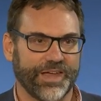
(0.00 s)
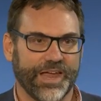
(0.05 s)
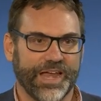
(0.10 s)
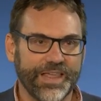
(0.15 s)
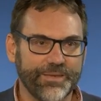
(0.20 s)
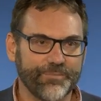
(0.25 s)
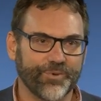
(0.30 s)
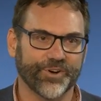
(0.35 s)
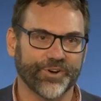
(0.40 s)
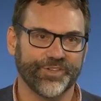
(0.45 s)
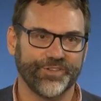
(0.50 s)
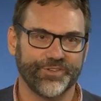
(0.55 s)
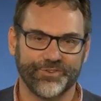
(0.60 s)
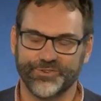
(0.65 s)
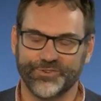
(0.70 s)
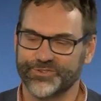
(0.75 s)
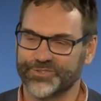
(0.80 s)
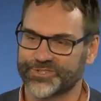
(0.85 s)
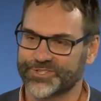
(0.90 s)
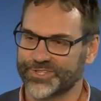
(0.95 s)
Anybody
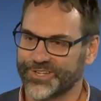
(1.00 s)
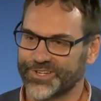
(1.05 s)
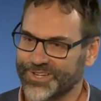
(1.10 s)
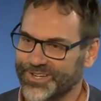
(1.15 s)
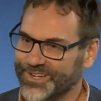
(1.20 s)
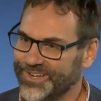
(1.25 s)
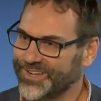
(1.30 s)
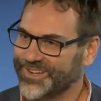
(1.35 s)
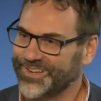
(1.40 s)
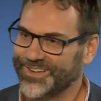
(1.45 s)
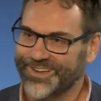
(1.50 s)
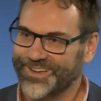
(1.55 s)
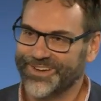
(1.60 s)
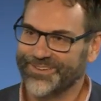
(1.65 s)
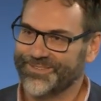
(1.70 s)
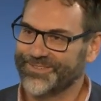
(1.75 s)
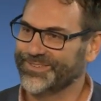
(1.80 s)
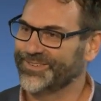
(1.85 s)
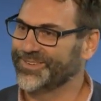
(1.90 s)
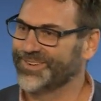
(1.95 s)
who's
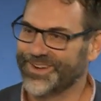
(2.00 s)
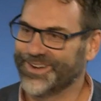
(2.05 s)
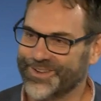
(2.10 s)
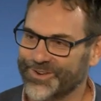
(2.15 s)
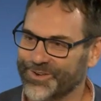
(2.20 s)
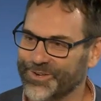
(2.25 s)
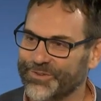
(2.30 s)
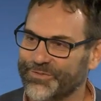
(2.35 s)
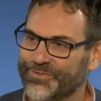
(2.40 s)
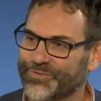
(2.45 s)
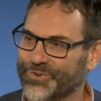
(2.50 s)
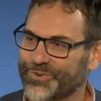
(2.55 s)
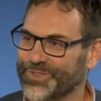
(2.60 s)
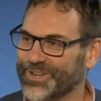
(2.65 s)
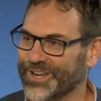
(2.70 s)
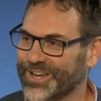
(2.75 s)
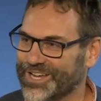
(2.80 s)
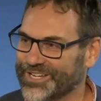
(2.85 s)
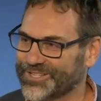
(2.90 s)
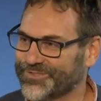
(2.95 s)
lived through the
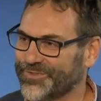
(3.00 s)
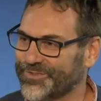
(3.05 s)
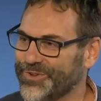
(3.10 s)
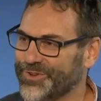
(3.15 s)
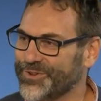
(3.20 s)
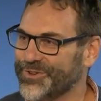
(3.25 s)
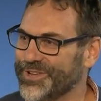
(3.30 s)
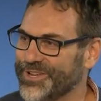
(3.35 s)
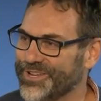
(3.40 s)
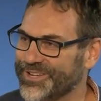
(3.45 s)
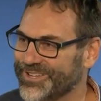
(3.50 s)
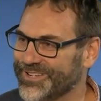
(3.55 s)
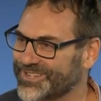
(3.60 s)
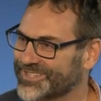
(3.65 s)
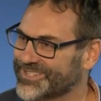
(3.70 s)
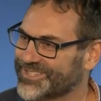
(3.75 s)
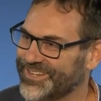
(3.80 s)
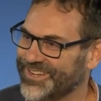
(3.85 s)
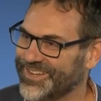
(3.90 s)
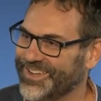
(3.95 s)
last few
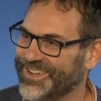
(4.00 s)
years